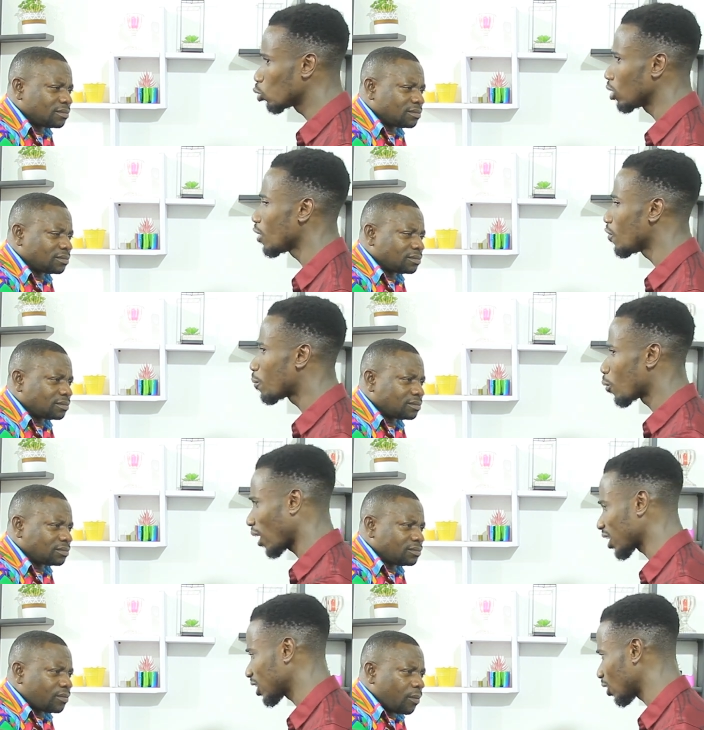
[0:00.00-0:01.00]
Speaker 1: to even
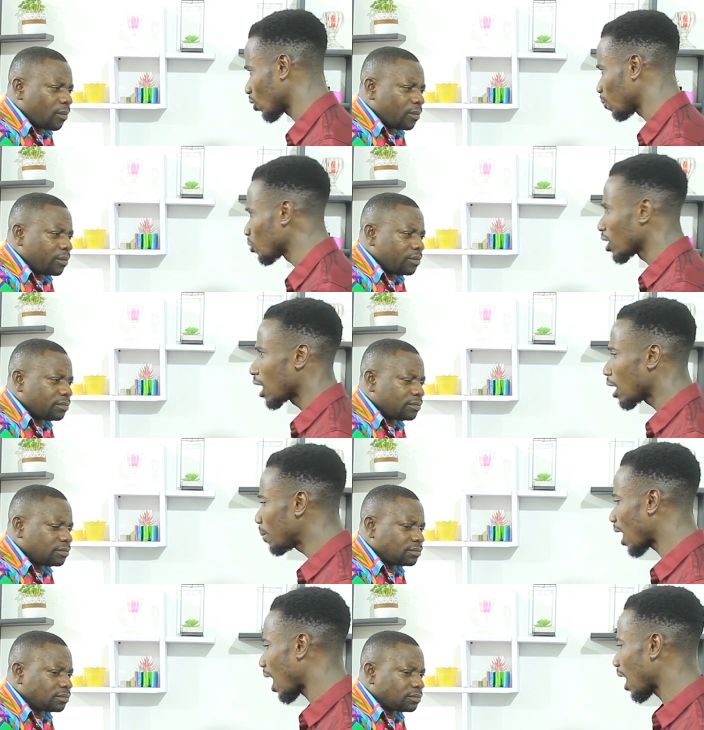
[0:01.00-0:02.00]
production.
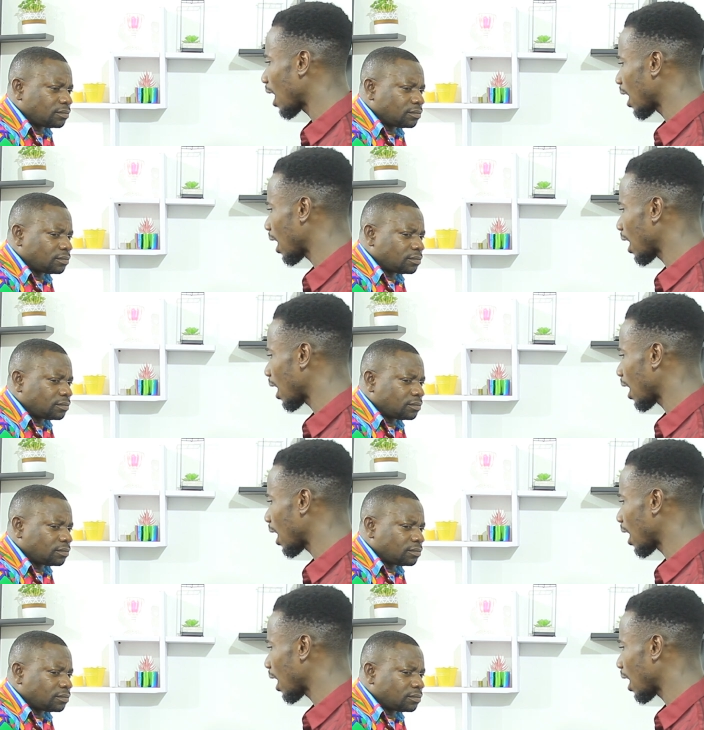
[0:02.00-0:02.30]
Ebia